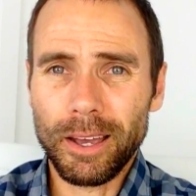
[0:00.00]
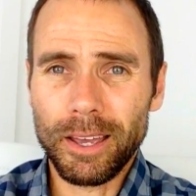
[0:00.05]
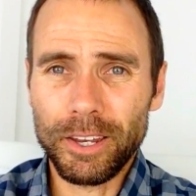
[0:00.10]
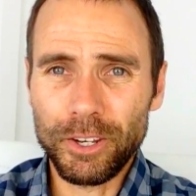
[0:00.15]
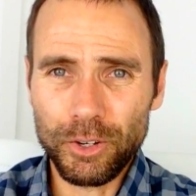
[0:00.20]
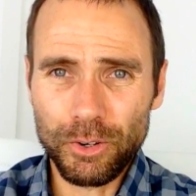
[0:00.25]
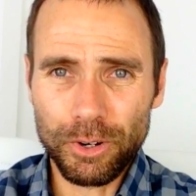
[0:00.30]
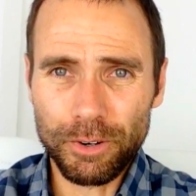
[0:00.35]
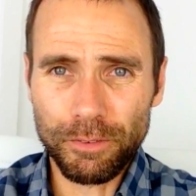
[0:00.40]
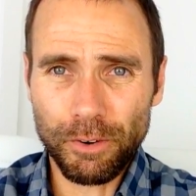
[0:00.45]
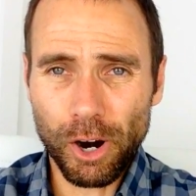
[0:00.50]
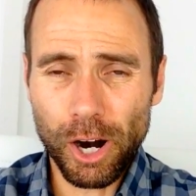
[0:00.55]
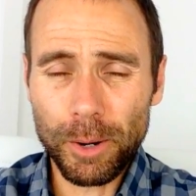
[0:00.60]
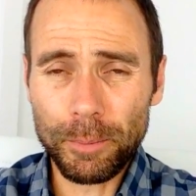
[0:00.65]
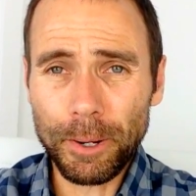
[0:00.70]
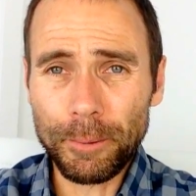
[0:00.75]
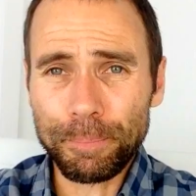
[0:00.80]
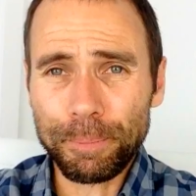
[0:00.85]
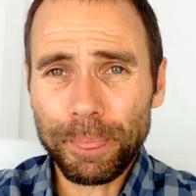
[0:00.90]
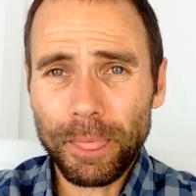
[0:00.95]
in your
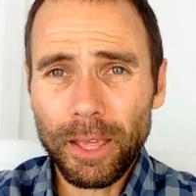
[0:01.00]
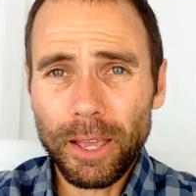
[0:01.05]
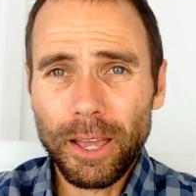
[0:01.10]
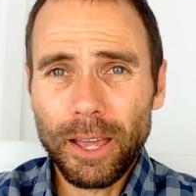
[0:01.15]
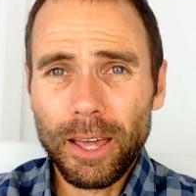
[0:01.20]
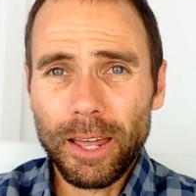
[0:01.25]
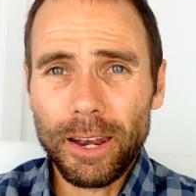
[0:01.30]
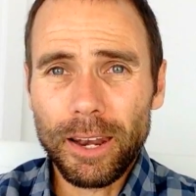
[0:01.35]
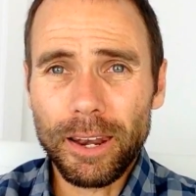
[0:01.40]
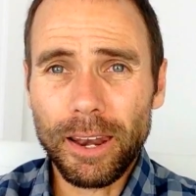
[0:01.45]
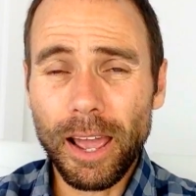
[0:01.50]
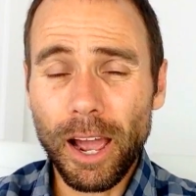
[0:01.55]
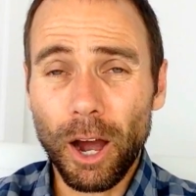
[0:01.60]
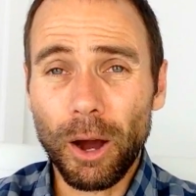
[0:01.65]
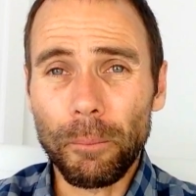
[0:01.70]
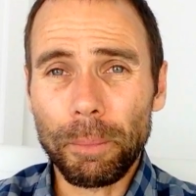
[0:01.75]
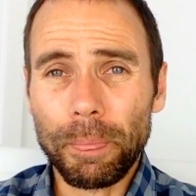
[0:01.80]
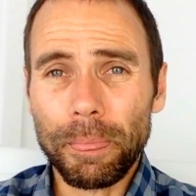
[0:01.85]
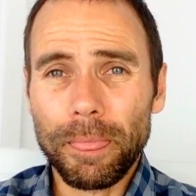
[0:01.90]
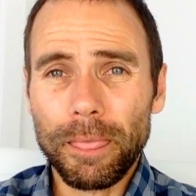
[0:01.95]
environment.
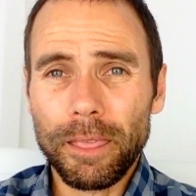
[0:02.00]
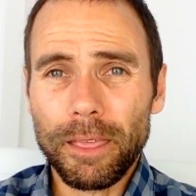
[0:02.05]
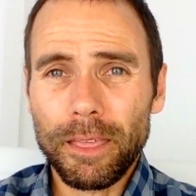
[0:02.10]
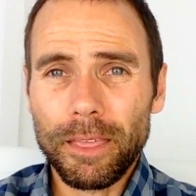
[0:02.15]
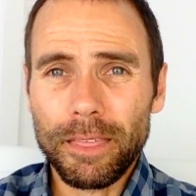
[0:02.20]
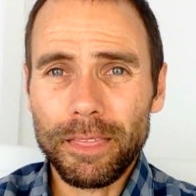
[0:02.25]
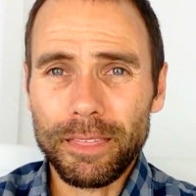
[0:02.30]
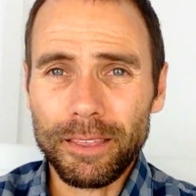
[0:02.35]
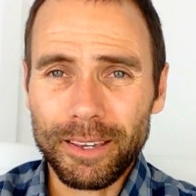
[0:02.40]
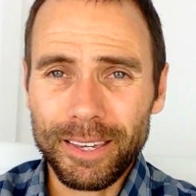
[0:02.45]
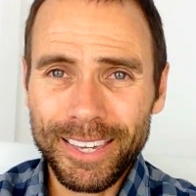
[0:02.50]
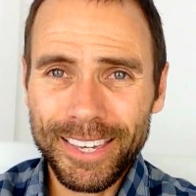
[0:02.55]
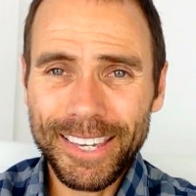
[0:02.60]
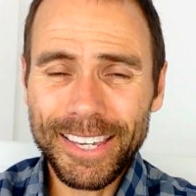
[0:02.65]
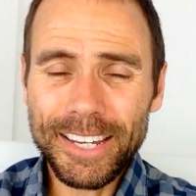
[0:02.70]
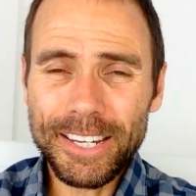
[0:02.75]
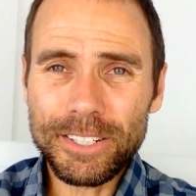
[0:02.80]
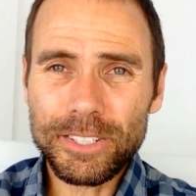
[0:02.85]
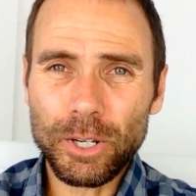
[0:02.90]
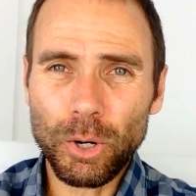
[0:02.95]
Now, the
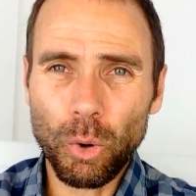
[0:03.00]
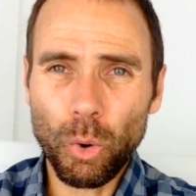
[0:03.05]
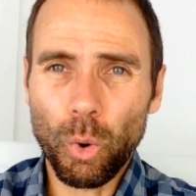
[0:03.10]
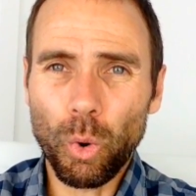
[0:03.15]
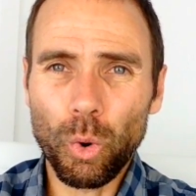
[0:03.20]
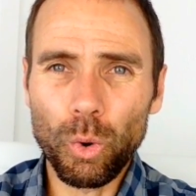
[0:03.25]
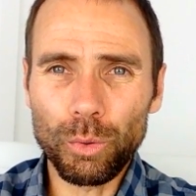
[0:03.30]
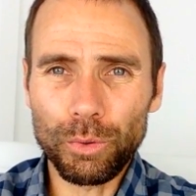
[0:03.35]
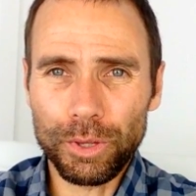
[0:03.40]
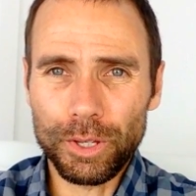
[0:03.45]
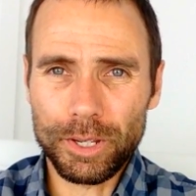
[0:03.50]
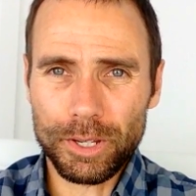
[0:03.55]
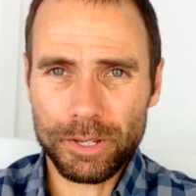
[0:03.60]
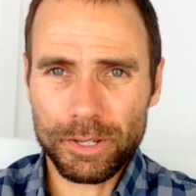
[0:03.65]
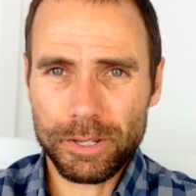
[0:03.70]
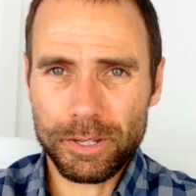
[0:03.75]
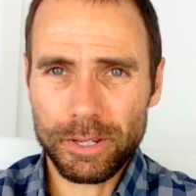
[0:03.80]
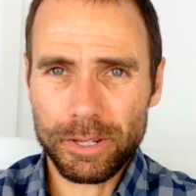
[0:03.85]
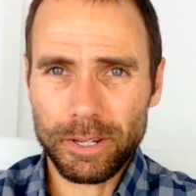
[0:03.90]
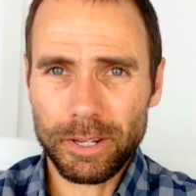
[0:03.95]
key to all
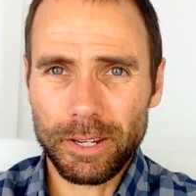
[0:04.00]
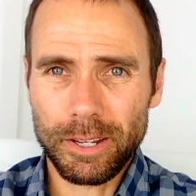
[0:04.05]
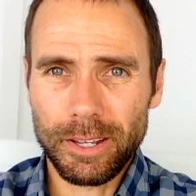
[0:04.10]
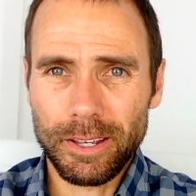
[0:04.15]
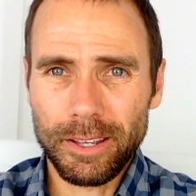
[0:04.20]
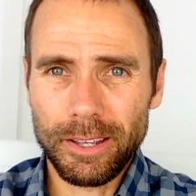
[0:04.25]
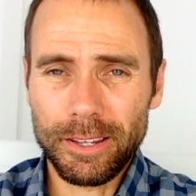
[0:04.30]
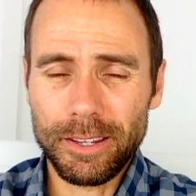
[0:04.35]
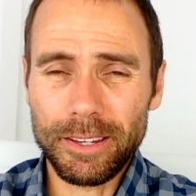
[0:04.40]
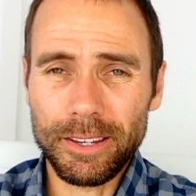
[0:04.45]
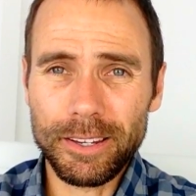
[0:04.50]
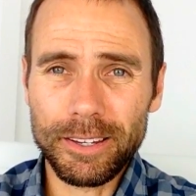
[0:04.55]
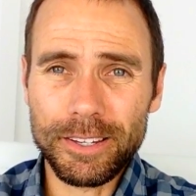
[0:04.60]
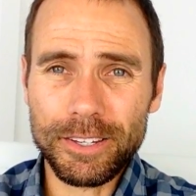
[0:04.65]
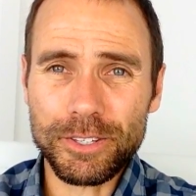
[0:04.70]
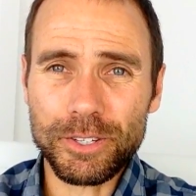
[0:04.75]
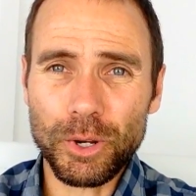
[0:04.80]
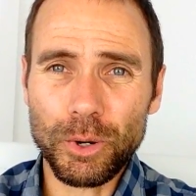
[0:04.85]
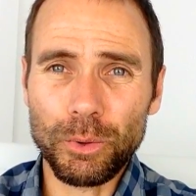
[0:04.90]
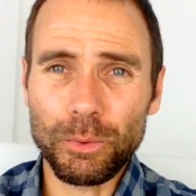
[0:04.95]
this
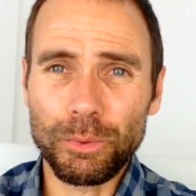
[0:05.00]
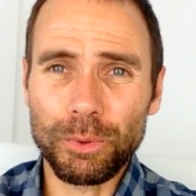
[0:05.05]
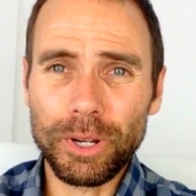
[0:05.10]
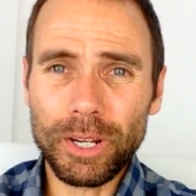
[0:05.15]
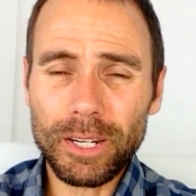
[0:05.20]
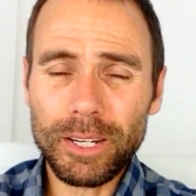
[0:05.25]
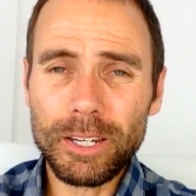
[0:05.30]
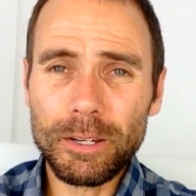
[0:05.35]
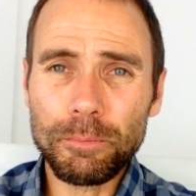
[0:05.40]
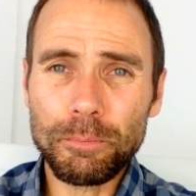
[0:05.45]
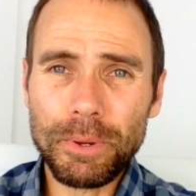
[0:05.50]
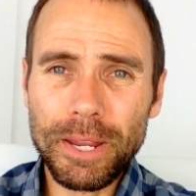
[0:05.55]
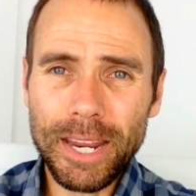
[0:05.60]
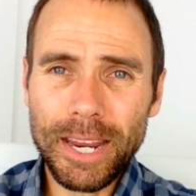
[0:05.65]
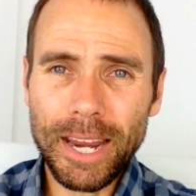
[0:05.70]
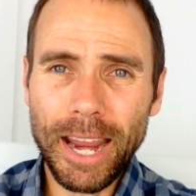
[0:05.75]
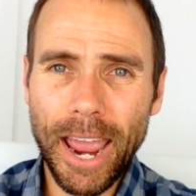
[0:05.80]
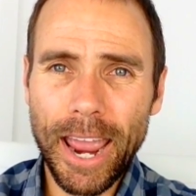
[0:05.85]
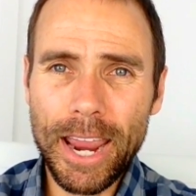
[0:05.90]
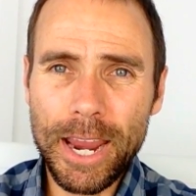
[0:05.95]
is really
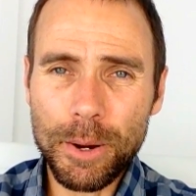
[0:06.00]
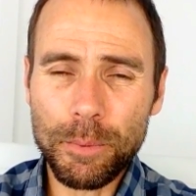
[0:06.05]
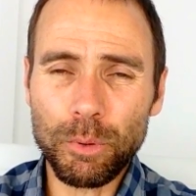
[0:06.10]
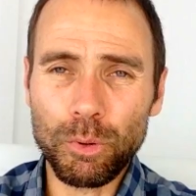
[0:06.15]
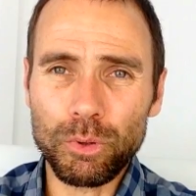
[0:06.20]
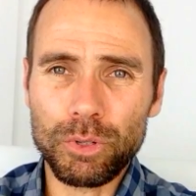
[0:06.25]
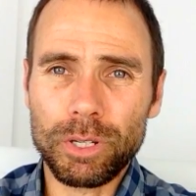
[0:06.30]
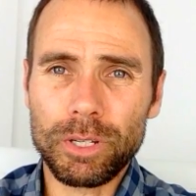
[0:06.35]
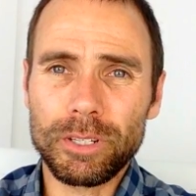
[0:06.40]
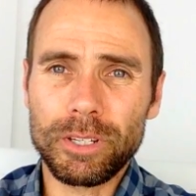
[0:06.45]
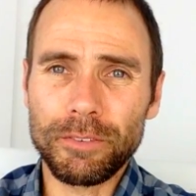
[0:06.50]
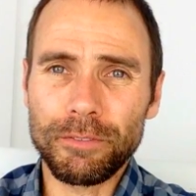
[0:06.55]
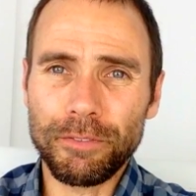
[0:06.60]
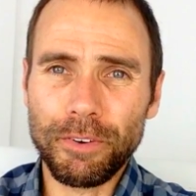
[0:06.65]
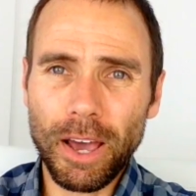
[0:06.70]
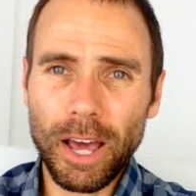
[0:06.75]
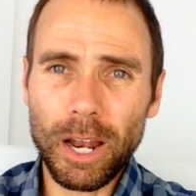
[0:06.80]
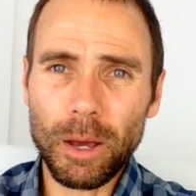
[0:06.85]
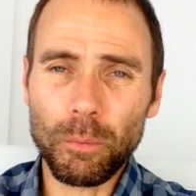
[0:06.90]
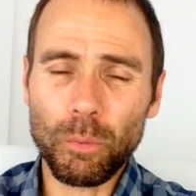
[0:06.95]
being able to
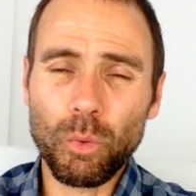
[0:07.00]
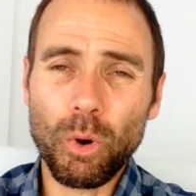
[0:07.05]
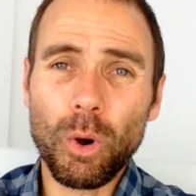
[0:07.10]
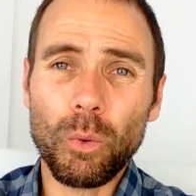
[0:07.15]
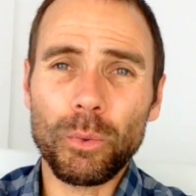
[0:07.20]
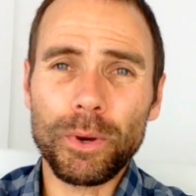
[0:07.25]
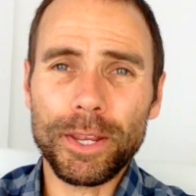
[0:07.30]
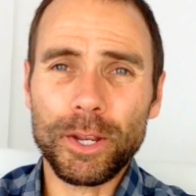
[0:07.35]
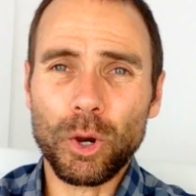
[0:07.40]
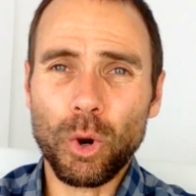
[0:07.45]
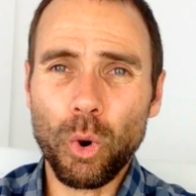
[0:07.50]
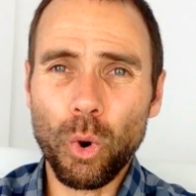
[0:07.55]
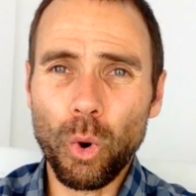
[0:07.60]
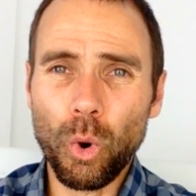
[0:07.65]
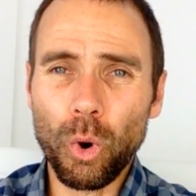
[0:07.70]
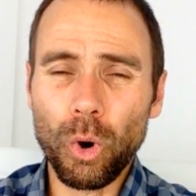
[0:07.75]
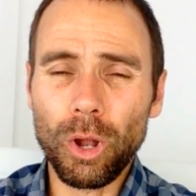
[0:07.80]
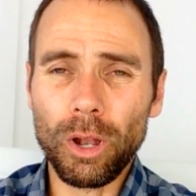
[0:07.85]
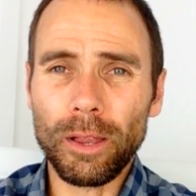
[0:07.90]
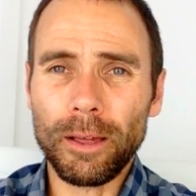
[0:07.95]
develop what we
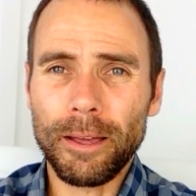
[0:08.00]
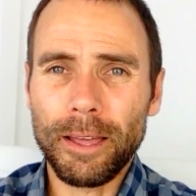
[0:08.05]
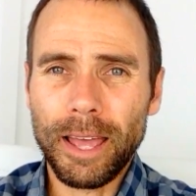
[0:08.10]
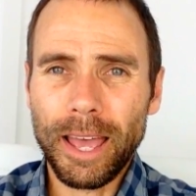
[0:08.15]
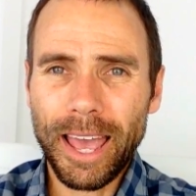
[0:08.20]
call